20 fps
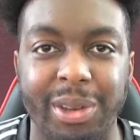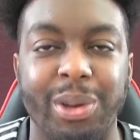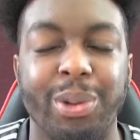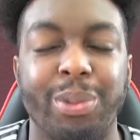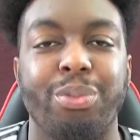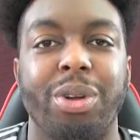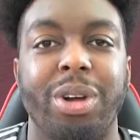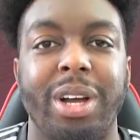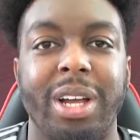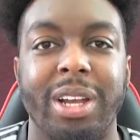the
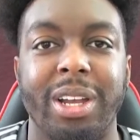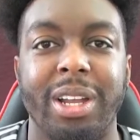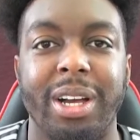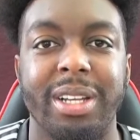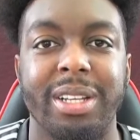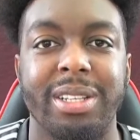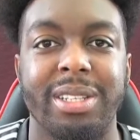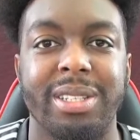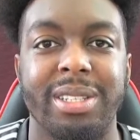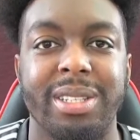bright
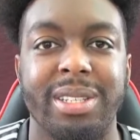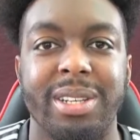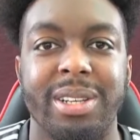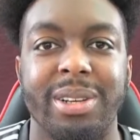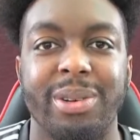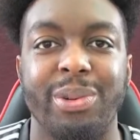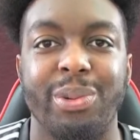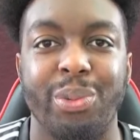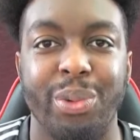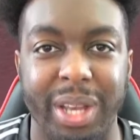lights,
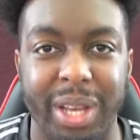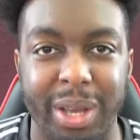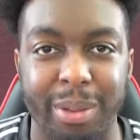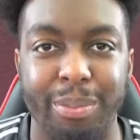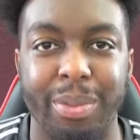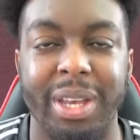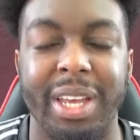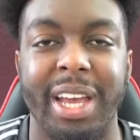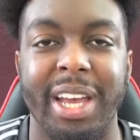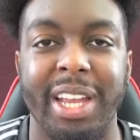we can
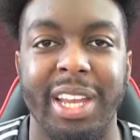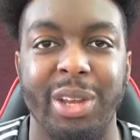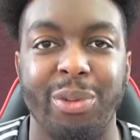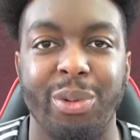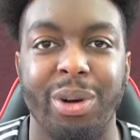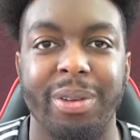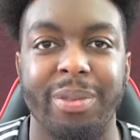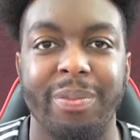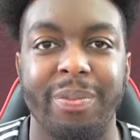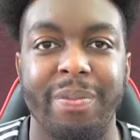beat
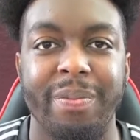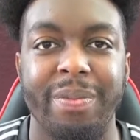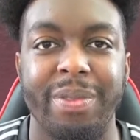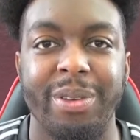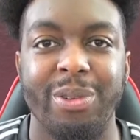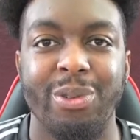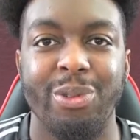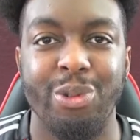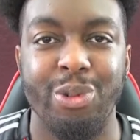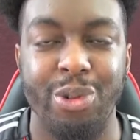anyone.
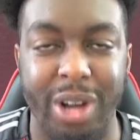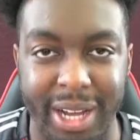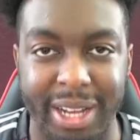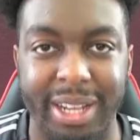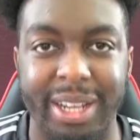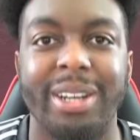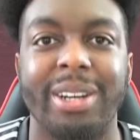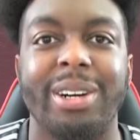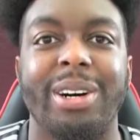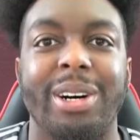Right.
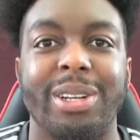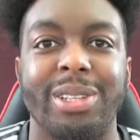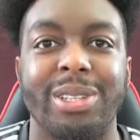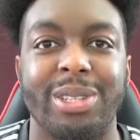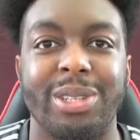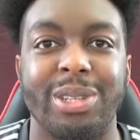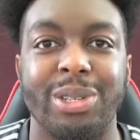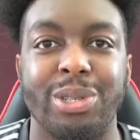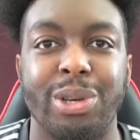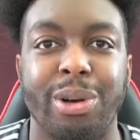Onto
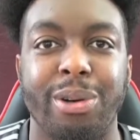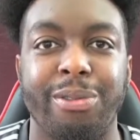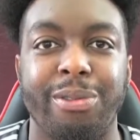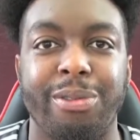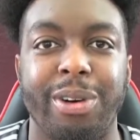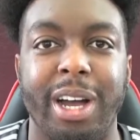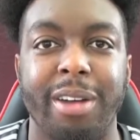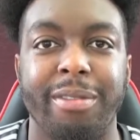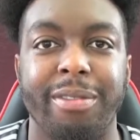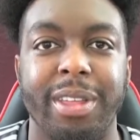the top
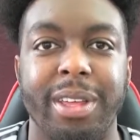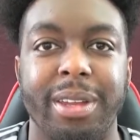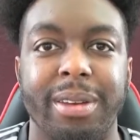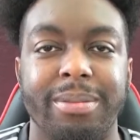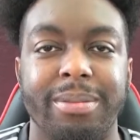5 then.